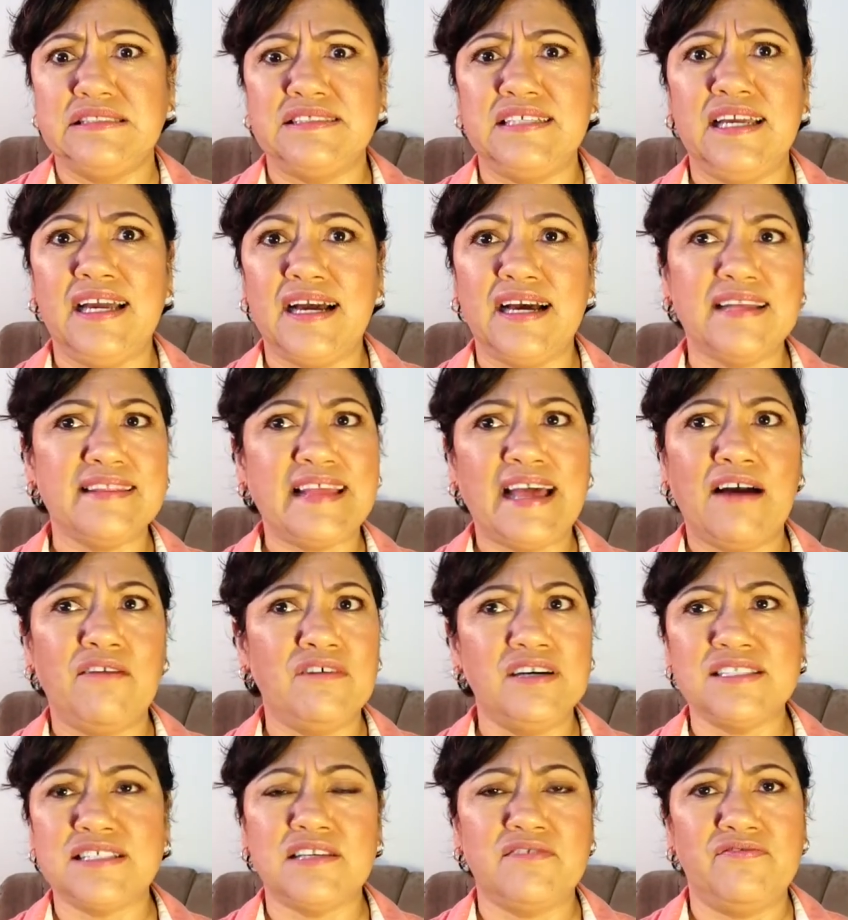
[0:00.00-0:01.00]
Yeah, that
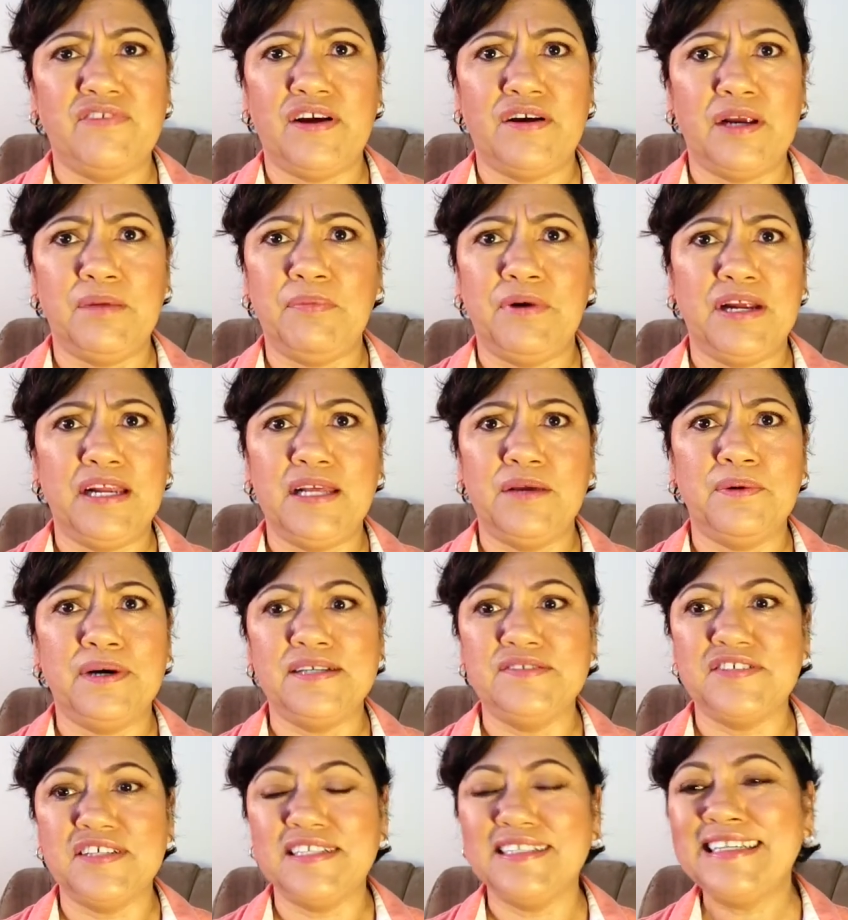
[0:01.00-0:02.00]
wasn't very pretty,
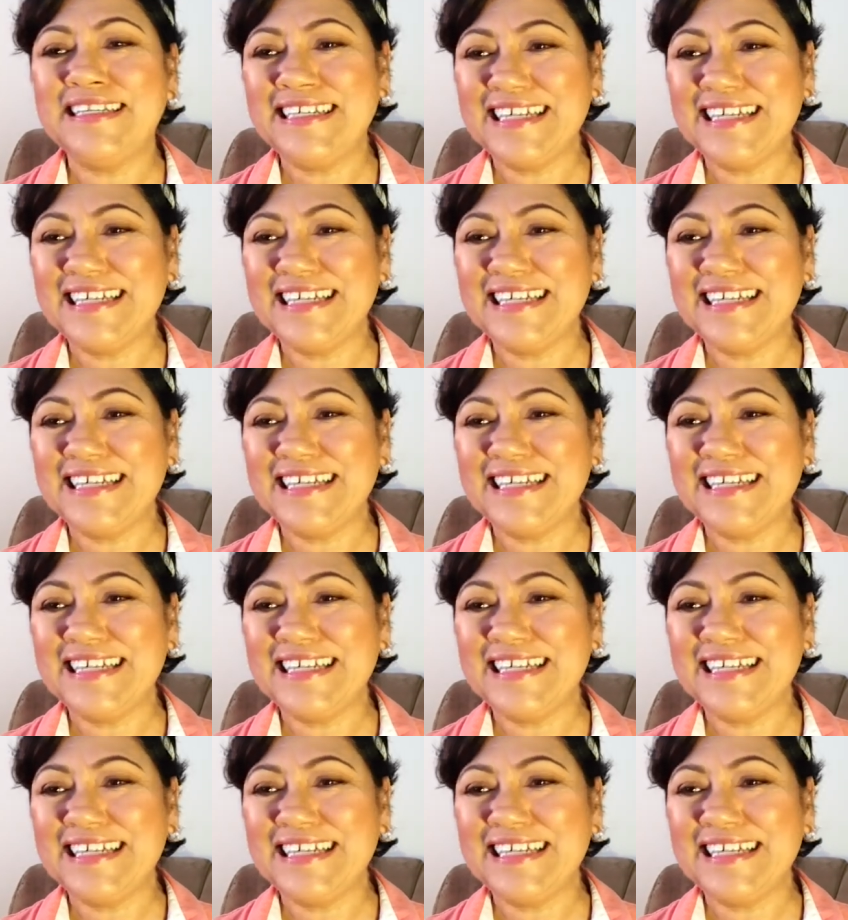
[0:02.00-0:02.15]
was it?